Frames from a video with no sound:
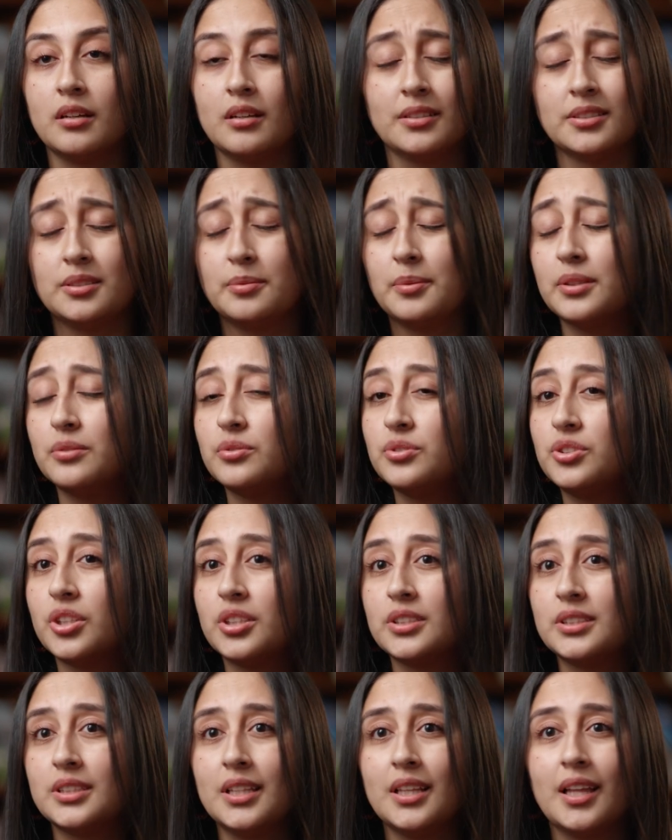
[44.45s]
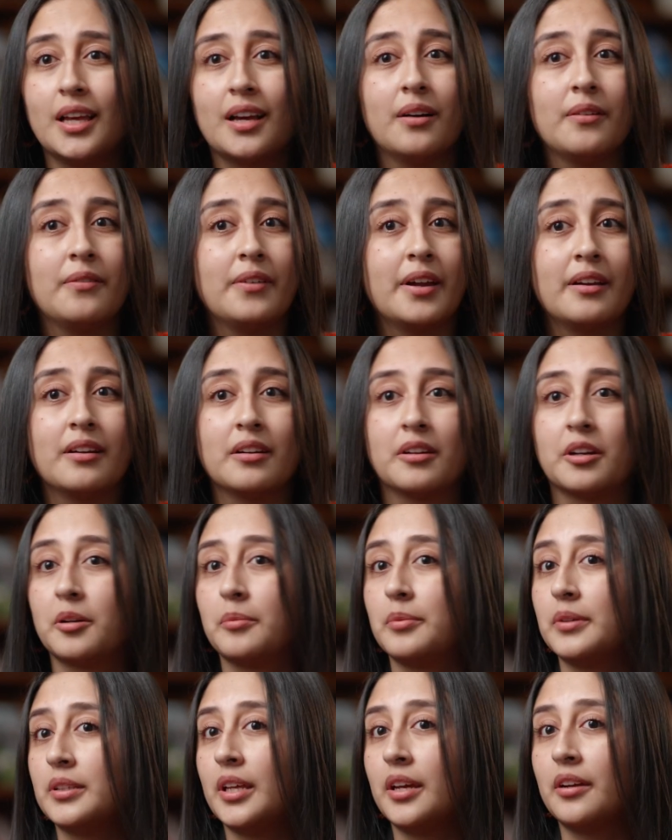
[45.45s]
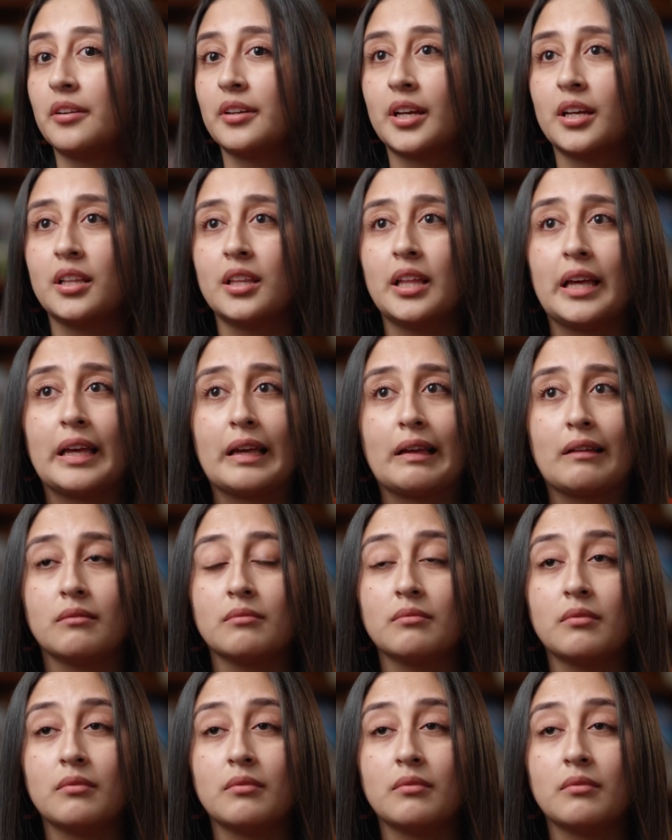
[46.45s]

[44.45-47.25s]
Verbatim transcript: Elizabeth, New Jersey, like a very urban area. Like,